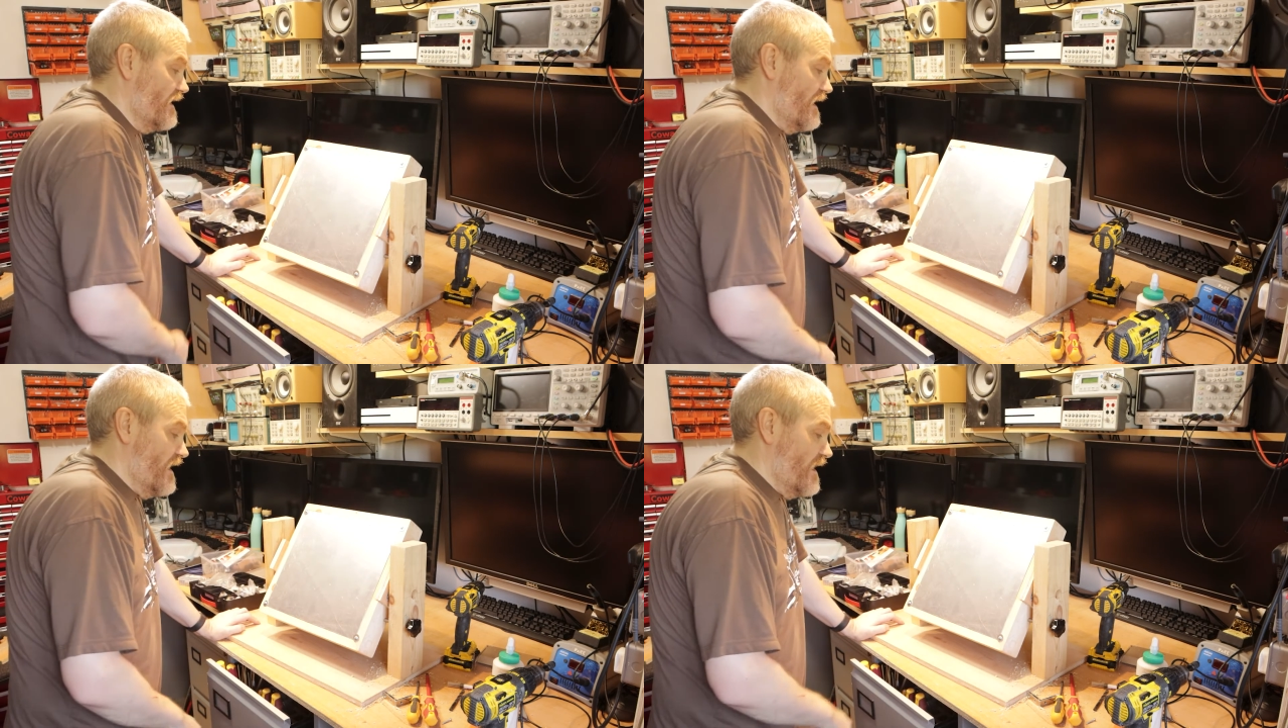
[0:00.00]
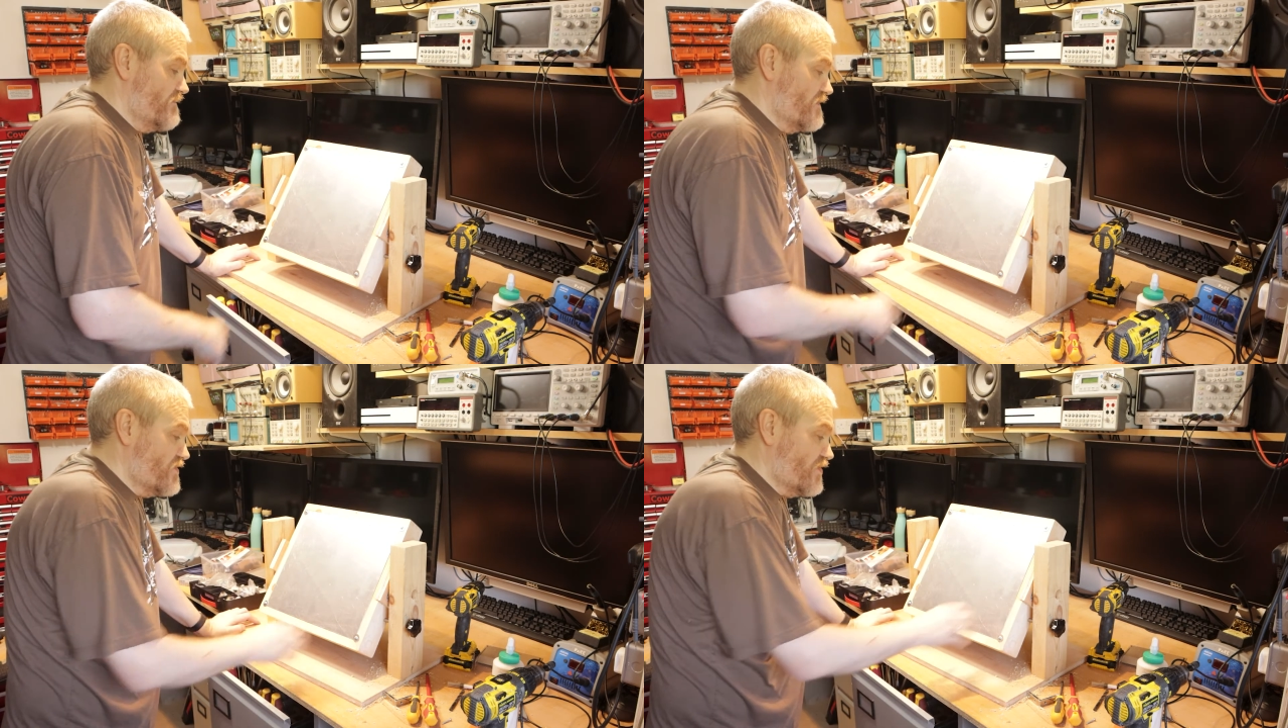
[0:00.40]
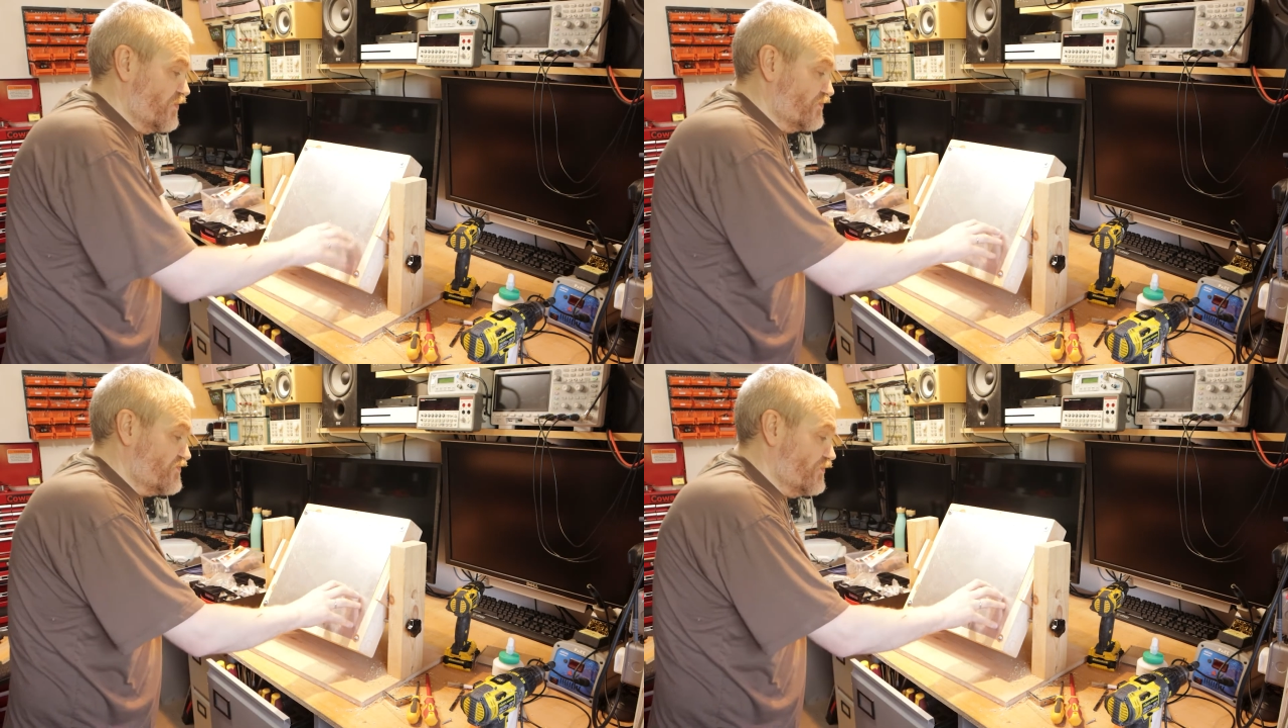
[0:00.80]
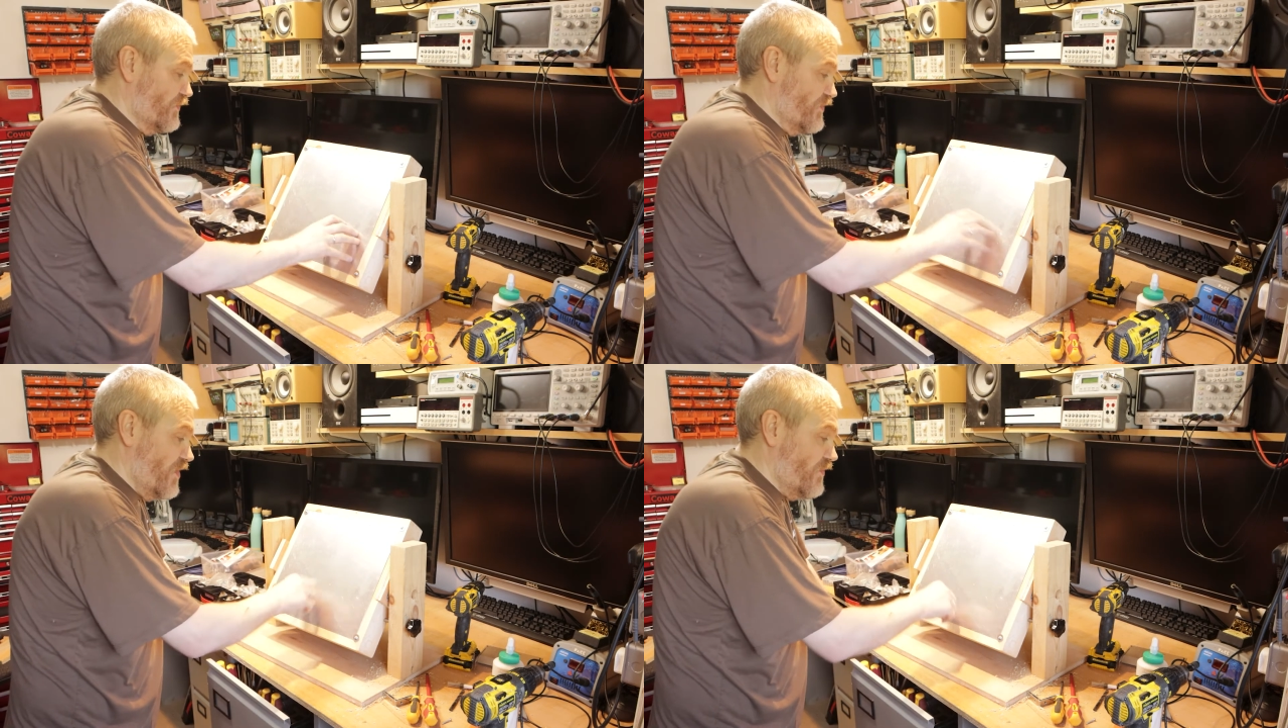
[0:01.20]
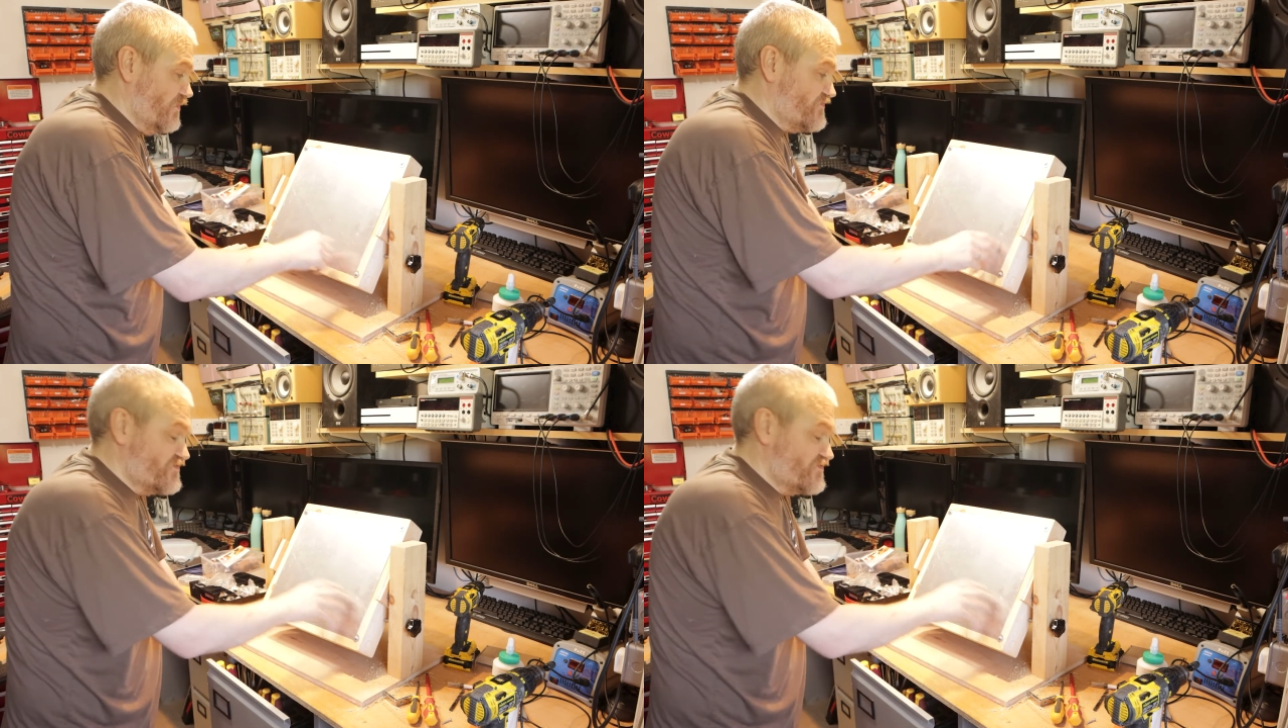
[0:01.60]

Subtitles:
You could cut holes for